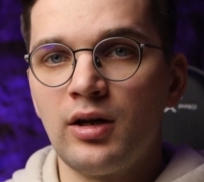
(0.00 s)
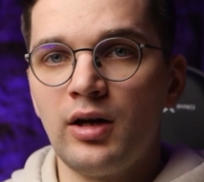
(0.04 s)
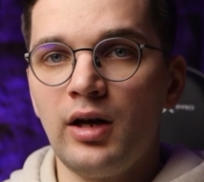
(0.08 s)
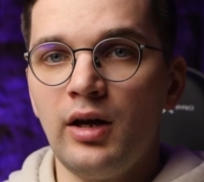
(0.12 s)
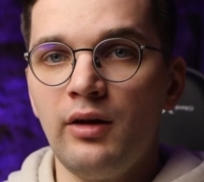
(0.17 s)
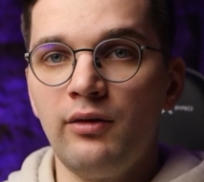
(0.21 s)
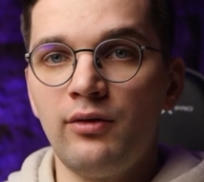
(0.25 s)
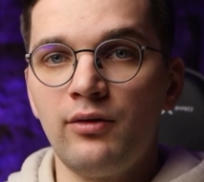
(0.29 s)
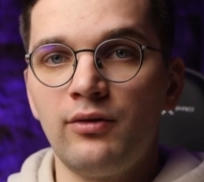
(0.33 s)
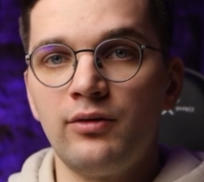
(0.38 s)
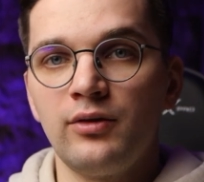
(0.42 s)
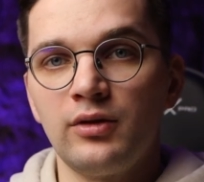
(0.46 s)

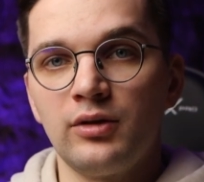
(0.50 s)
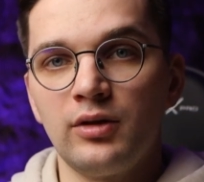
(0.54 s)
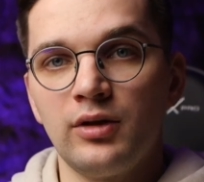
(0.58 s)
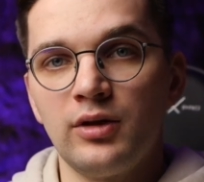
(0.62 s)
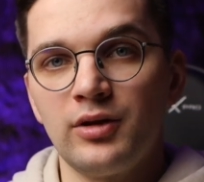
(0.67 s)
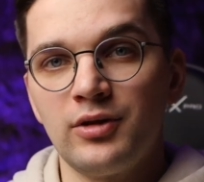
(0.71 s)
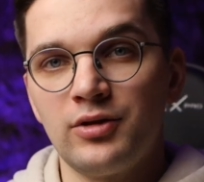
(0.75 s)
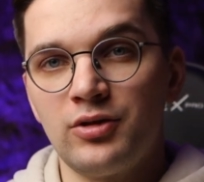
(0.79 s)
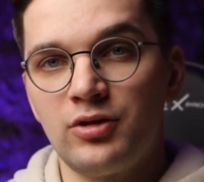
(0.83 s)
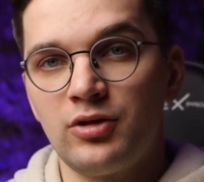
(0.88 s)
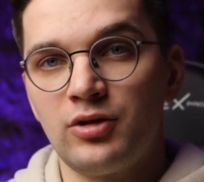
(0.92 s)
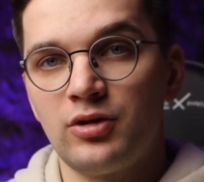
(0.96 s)
everything
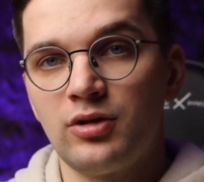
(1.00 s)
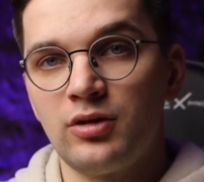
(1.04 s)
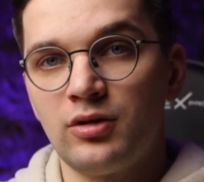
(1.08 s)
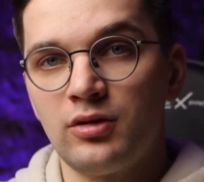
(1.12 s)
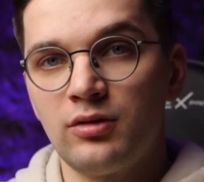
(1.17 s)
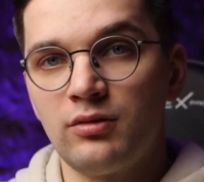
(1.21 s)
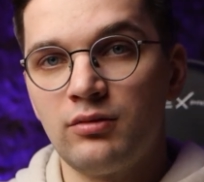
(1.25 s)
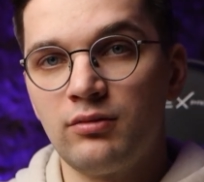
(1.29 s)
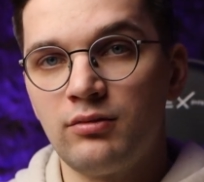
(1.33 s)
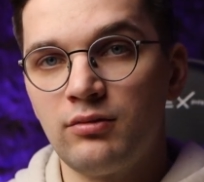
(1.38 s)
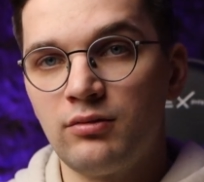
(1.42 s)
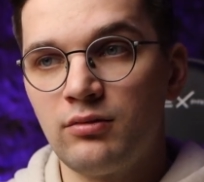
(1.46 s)
is
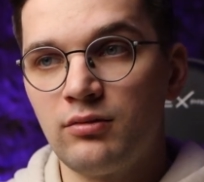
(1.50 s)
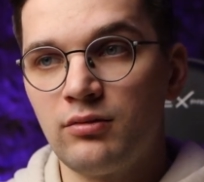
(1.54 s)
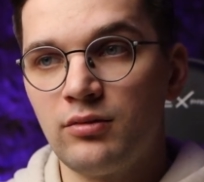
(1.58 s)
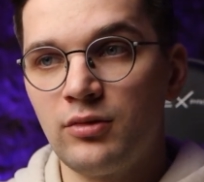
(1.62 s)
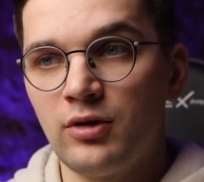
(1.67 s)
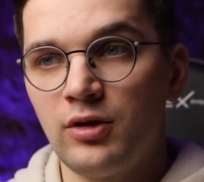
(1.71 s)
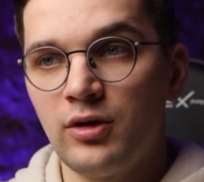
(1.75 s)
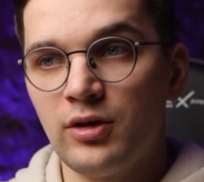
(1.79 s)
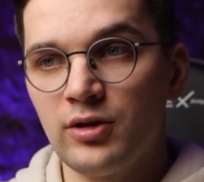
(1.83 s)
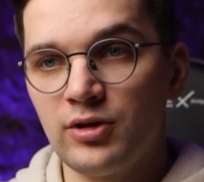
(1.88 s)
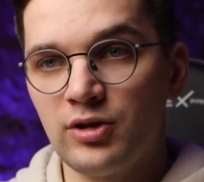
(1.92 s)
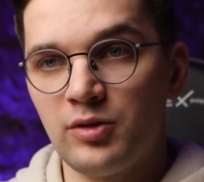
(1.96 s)

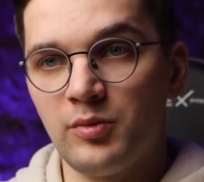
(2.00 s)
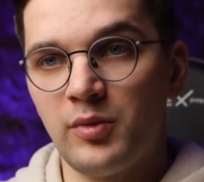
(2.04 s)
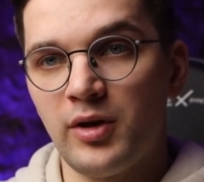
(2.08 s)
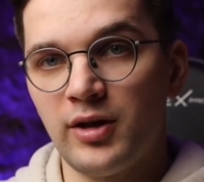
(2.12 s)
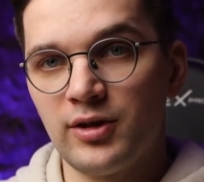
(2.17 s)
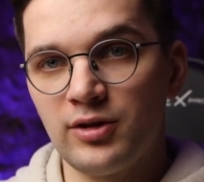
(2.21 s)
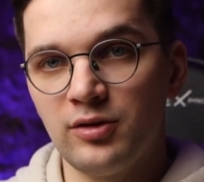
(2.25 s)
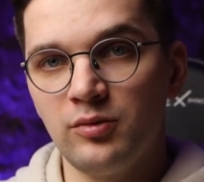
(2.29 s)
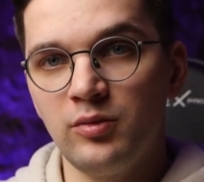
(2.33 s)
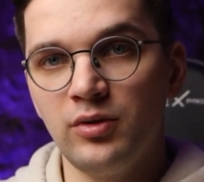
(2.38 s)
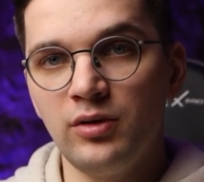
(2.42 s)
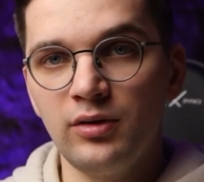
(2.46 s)

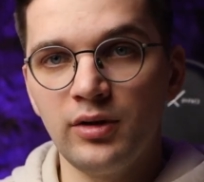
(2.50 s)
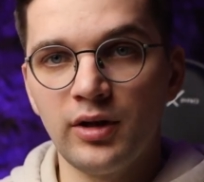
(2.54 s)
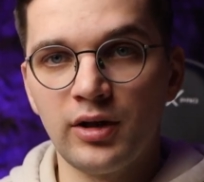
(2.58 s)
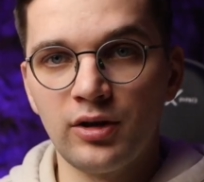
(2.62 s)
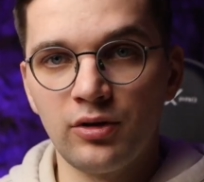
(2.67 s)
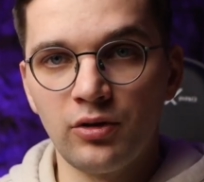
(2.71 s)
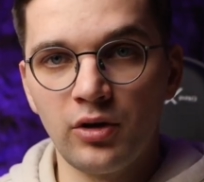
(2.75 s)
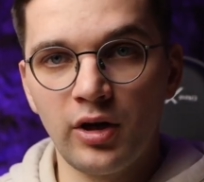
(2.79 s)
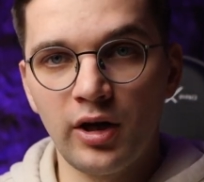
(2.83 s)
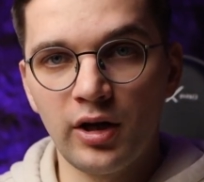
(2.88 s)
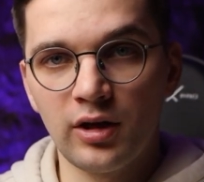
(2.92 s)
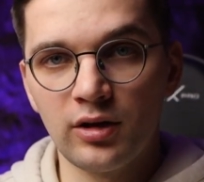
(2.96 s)
customizable
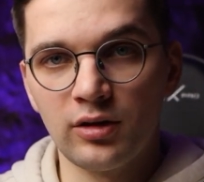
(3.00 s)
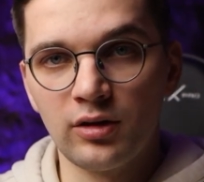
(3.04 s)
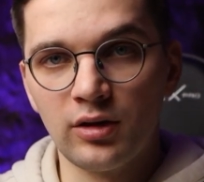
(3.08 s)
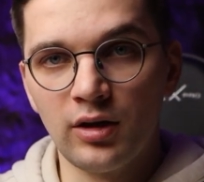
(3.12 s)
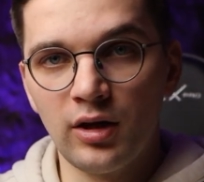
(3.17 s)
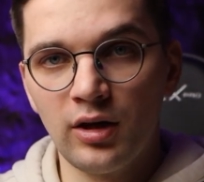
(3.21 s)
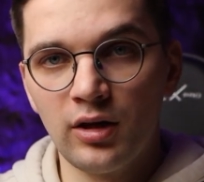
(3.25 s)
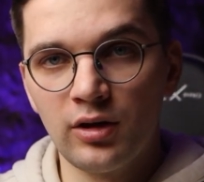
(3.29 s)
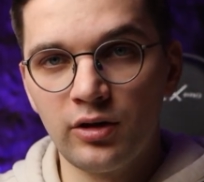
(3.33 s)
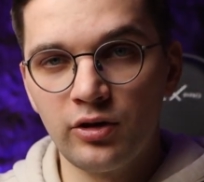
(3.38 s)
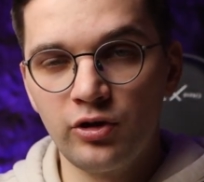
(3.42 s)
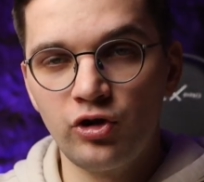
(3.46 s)
and you
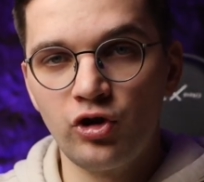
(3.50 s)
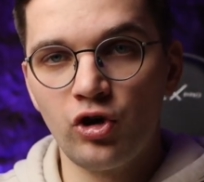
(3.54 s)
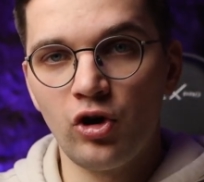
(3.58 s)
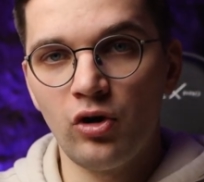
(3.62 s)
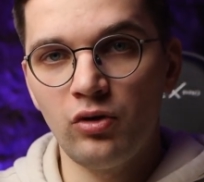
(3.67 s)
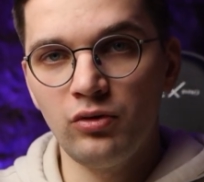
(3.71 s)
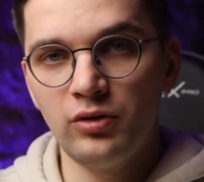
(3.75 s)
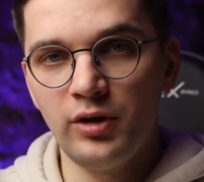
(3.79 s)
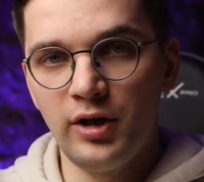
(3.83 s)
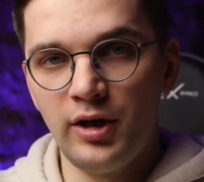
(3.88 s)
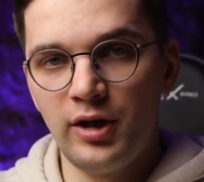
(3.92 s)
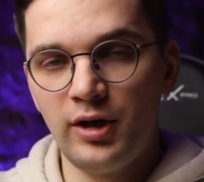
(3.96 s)
can
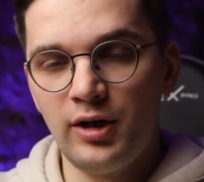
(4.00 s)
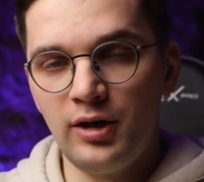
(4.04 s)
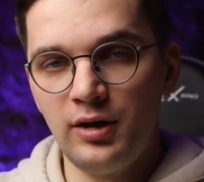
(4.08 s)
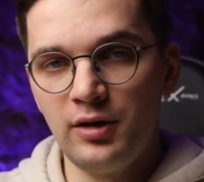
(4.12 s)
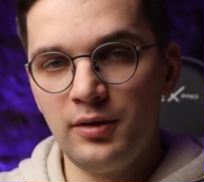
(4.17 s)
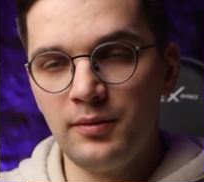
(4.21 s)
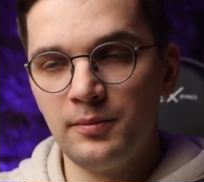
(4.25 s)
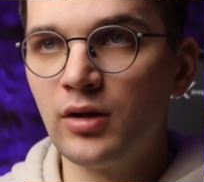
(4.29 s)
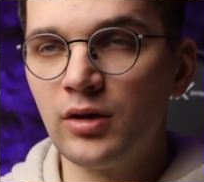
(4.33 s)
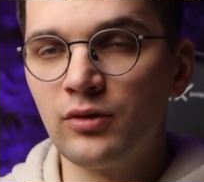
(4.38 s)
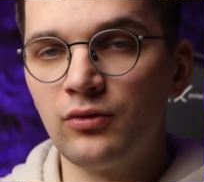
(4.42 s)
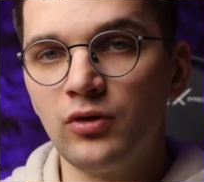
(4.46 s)
draw there.
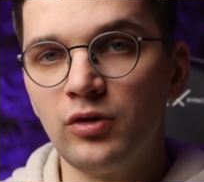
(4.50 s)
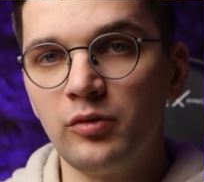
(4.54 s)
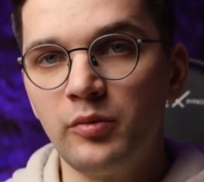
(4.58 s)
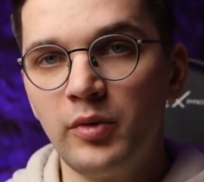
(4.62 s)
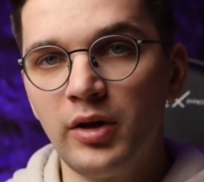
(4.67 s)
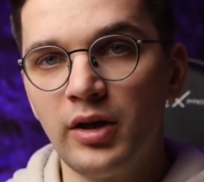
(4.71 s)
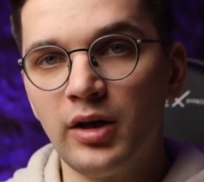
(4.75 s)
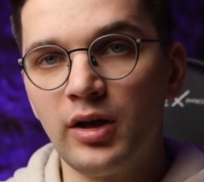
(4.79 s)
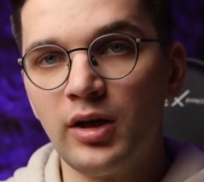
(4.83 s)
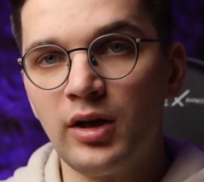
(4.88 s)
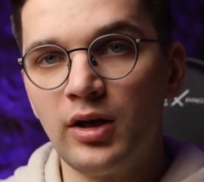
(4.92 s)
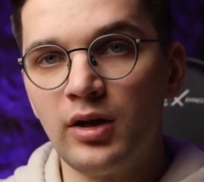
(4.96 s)
That will
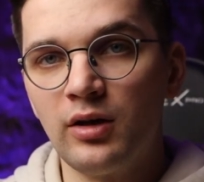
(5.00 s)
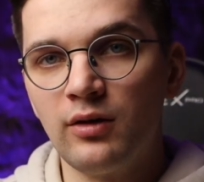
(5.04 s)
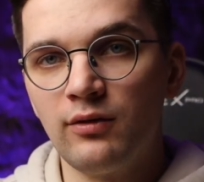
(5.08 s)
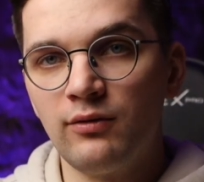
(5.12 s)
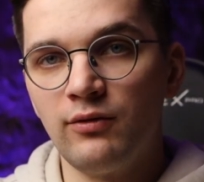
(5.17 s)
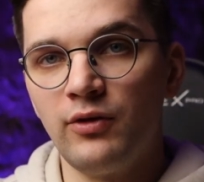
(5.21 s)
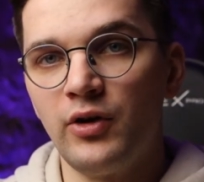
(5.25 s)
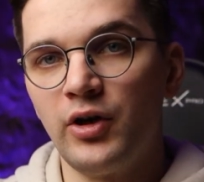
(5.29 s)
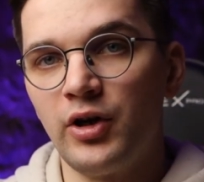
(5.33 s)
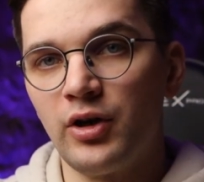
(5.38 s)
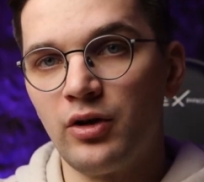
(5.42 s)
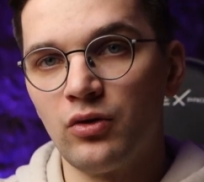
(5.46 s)
be
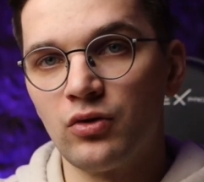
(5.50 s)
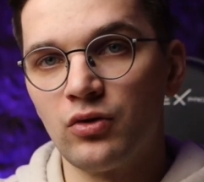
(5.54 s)
very